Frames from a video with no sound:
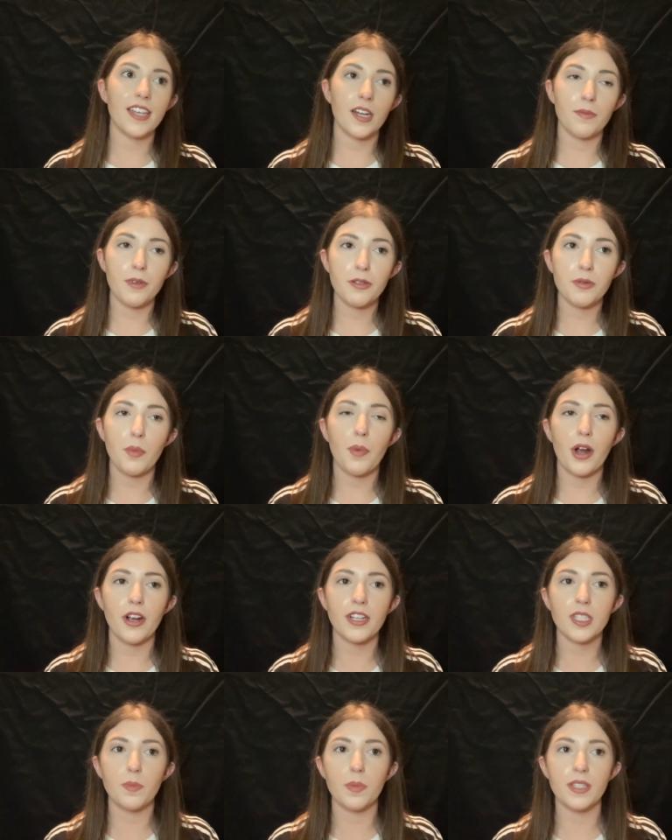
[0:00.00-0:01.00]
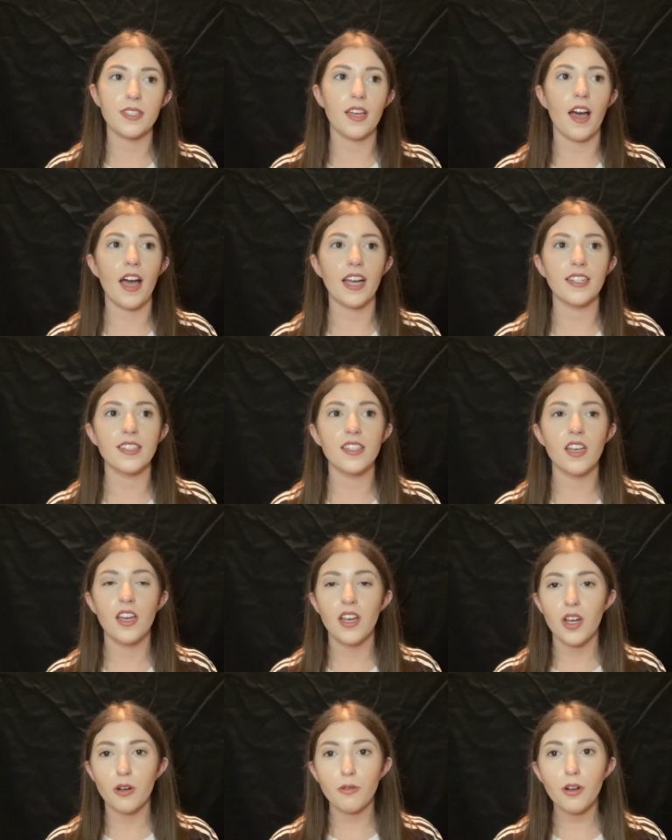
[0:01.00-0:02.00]
at amusement parks besides
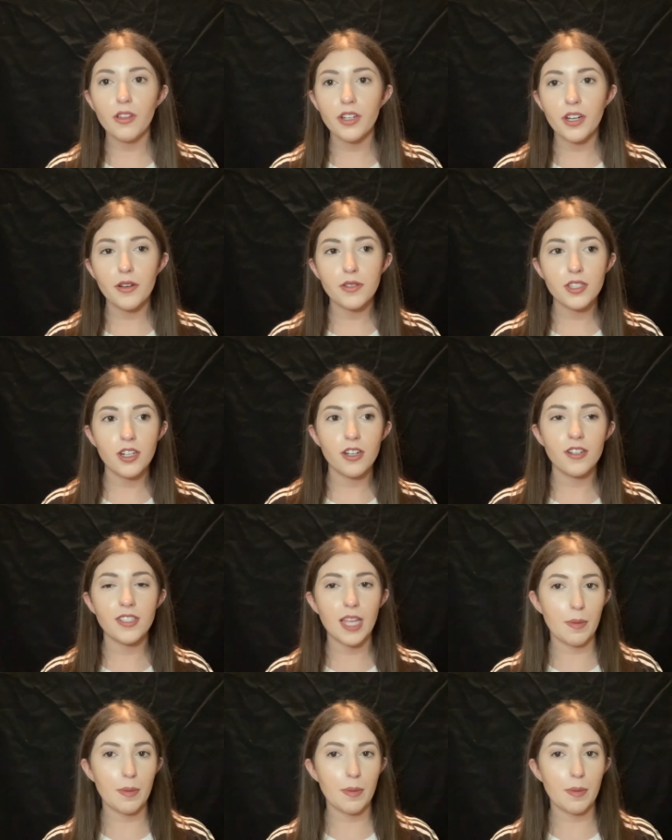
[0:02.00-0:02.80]
roller coasters.